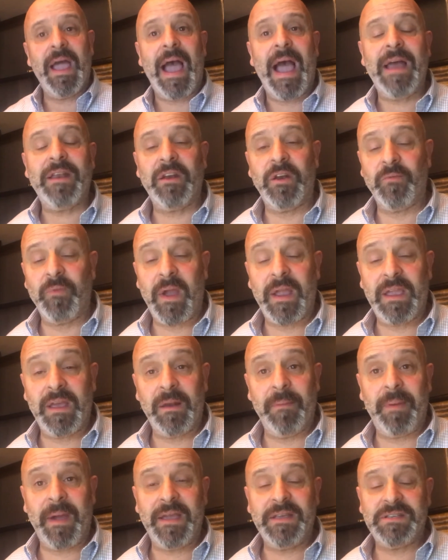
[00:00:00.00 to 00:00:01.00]
ad on a regular
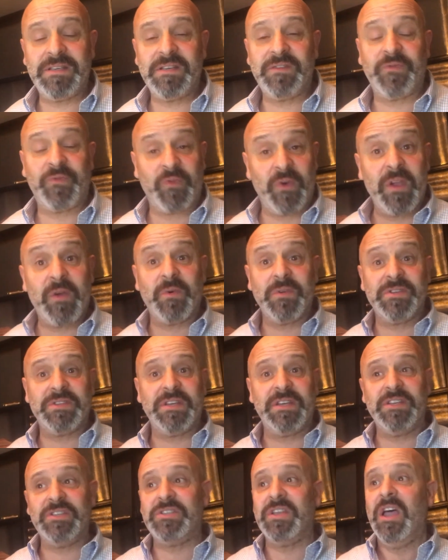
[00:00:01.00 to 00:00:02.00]
basis.
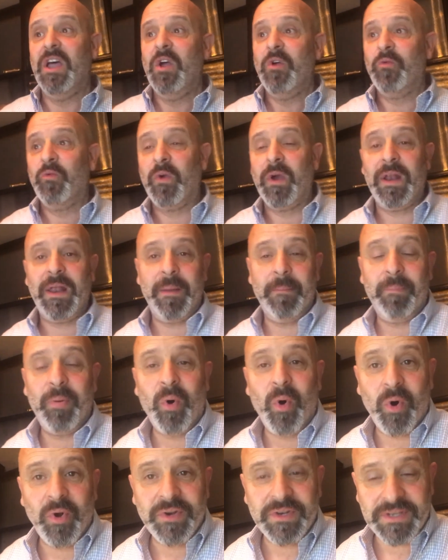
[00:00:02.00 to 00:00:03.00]
Frequency is really
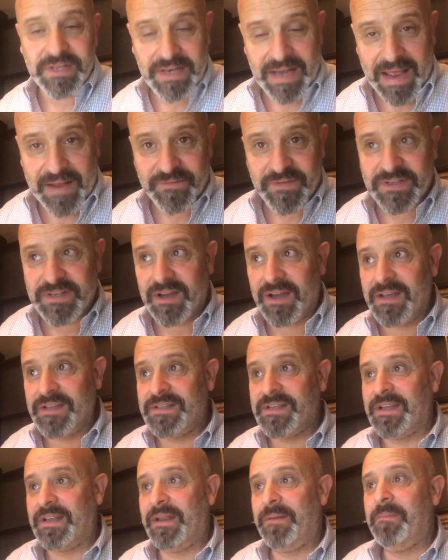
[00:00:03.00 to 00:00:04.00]
important in
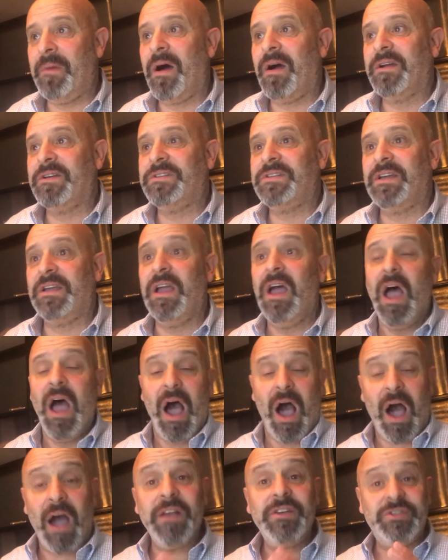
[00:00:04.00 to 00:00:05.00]
advertising and in marketing.
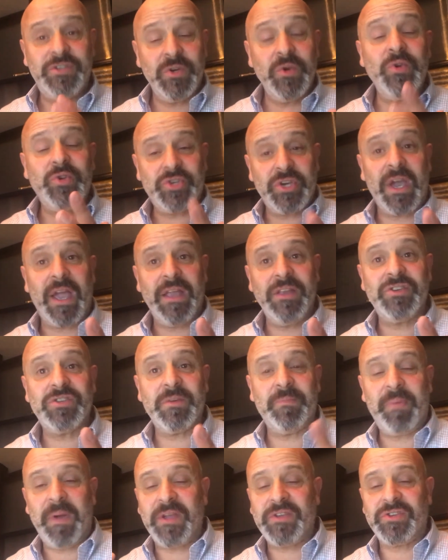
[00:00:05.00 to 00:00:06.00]
I do change change the
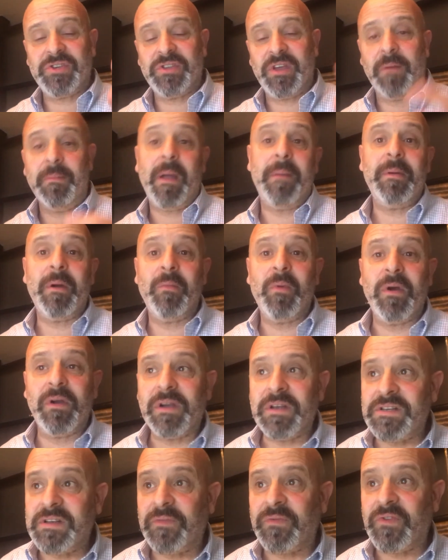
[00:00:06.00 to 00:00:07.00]
picture though. Maybe I'm wearing
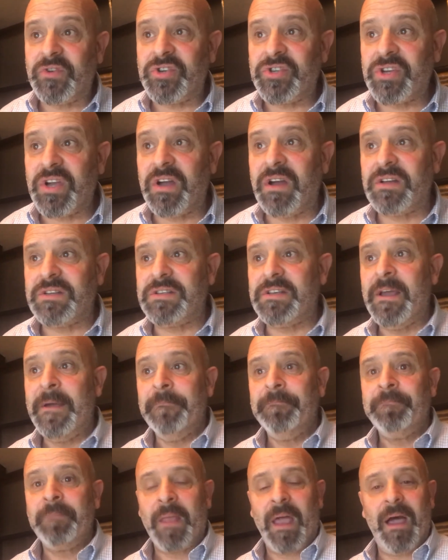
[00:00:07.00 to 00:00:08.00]
a different shirt.
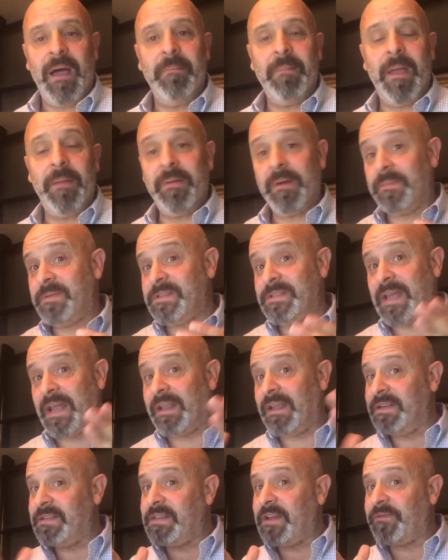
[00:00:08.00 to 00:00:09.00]
Maybe I'm
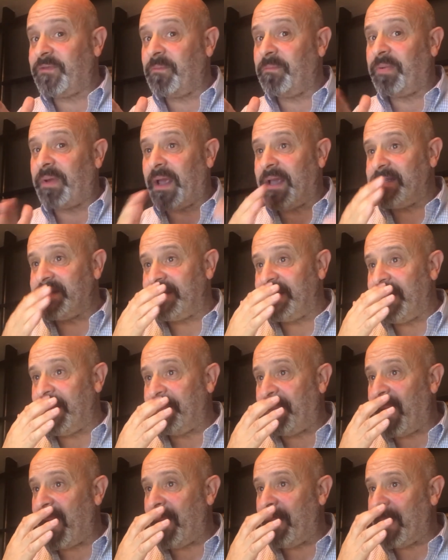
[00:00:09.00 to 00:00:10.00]
standing in a different place in the
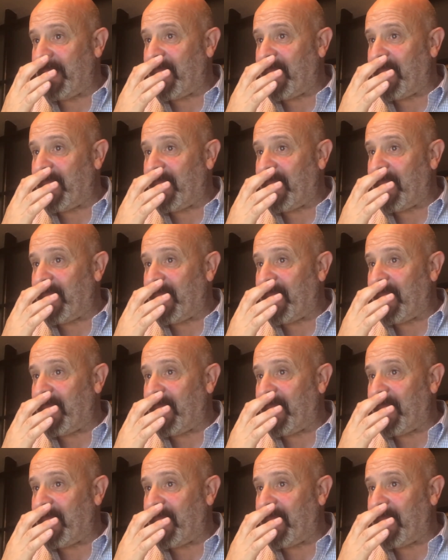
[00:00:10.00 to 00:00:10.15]
apartment